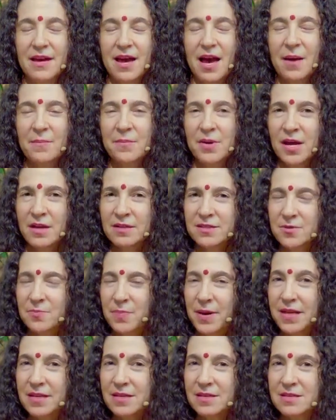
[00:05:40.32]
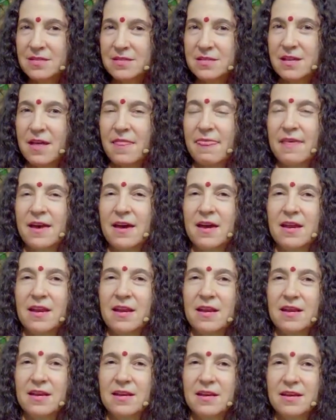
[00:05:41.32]
I'm not dependent on
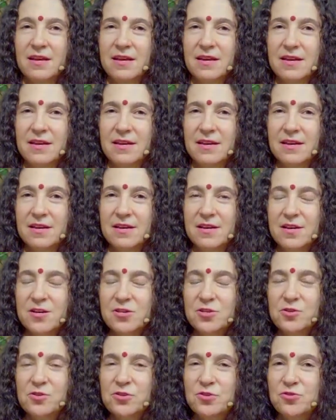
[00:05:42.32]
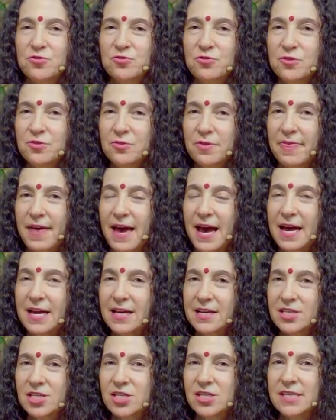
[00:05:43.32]
that. So the truth
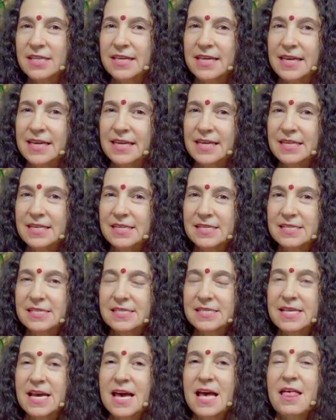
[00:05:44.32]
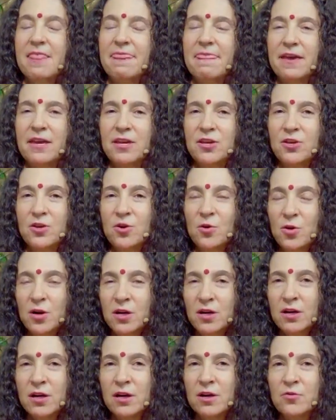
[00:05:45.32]
actually is that
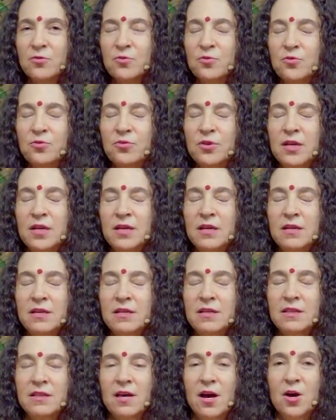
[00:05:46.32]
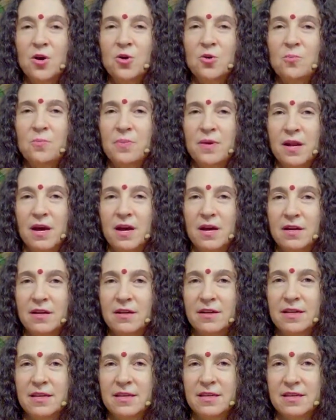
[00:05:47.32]
your real
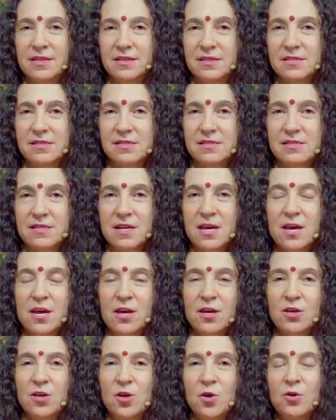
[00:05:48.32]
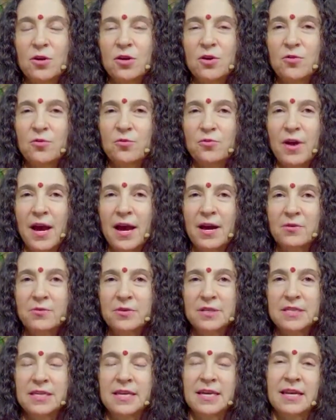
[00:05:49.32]
open-heartedness, your
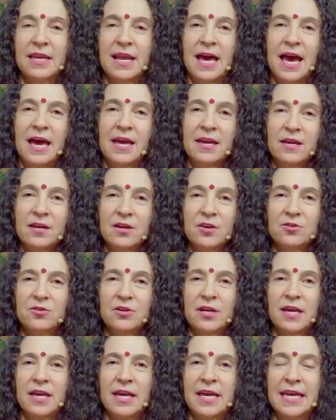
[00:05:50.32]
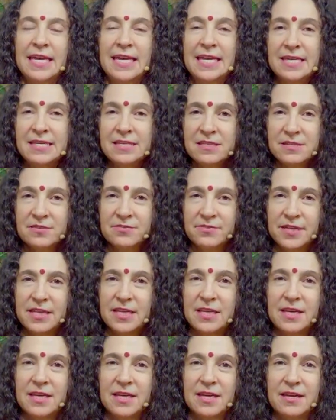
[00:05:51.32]
grounding and anchoring in
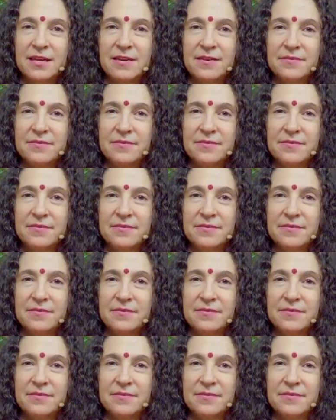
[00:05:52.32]
divinity,